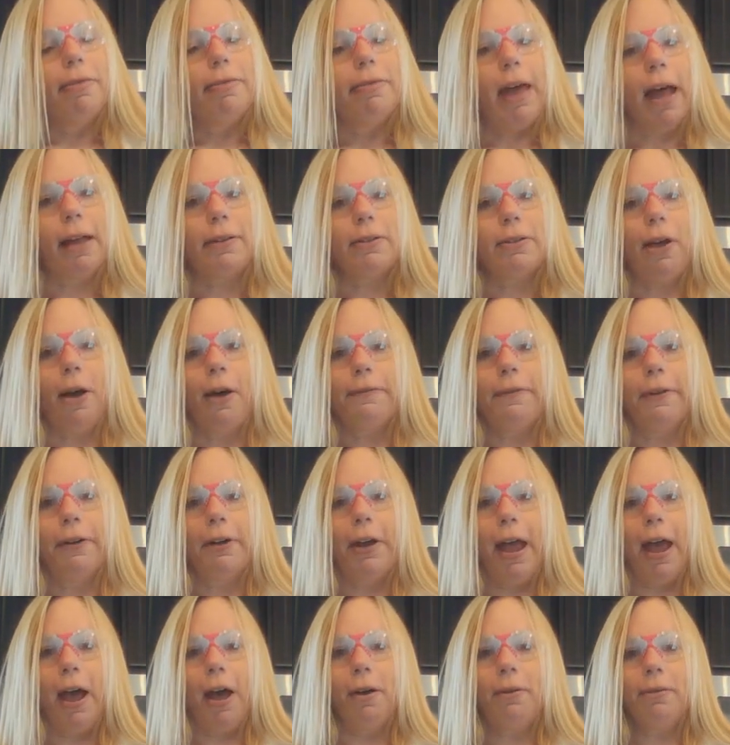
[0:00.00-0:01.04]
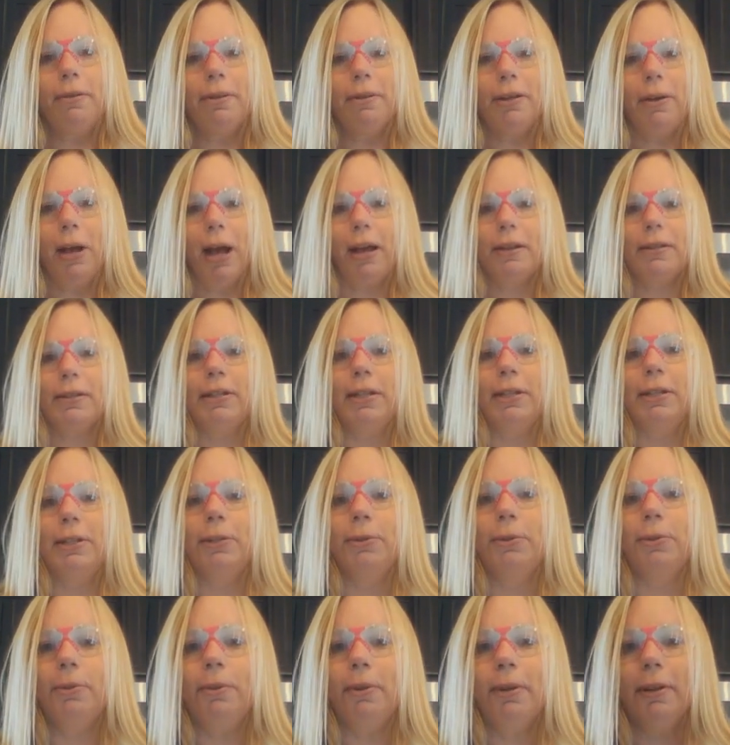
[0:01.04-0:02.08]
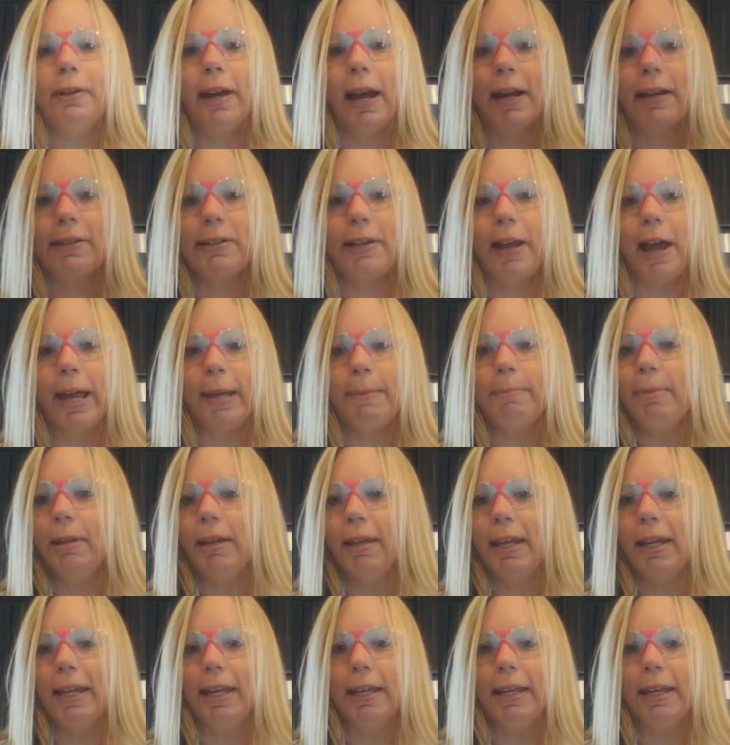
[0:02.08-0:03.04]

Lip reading: That's all for now. I'll see you next time.